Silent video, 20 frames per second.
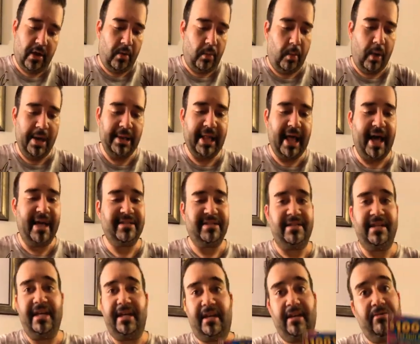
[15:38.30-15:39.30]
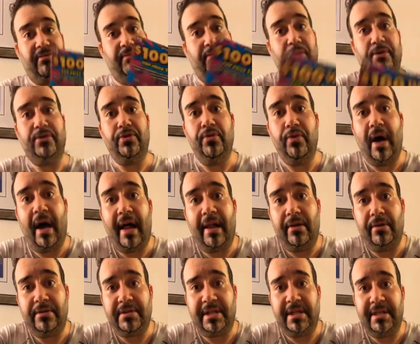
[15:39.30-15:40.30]
one last ticket for
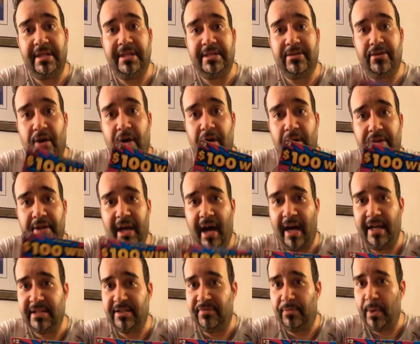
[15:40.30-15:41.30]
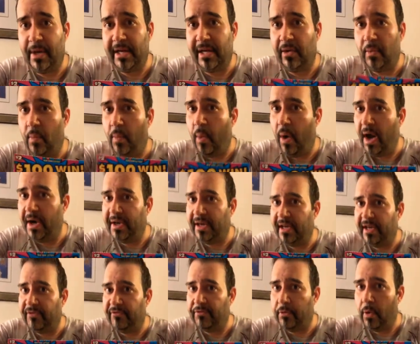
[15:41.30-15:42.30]
$2. And these are the odds of winning. 1
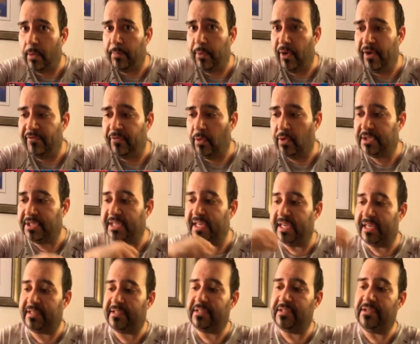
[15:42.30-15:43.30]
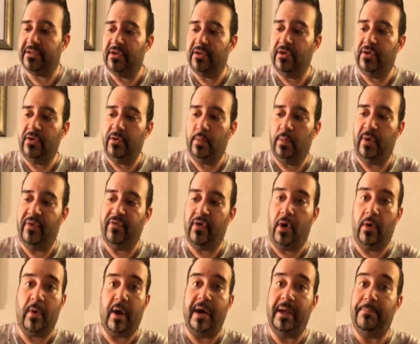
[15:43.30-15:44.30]
in 4.46. We've
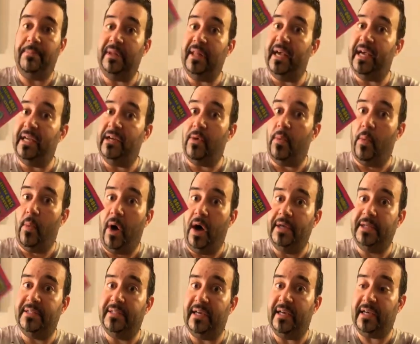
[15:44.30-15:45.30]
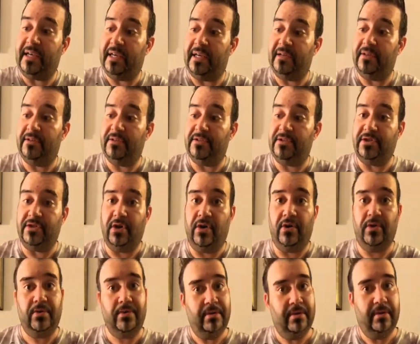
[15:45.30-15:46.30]
already played one ticket.
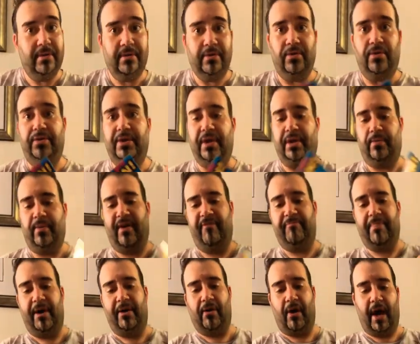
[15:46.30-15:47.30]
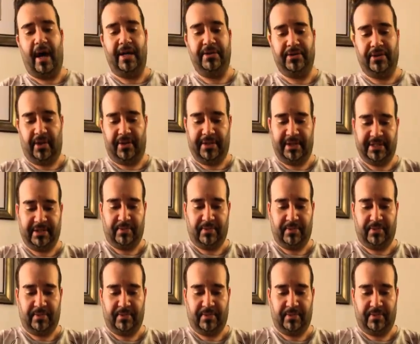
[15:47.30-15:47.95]
So you'd think we have better odds on this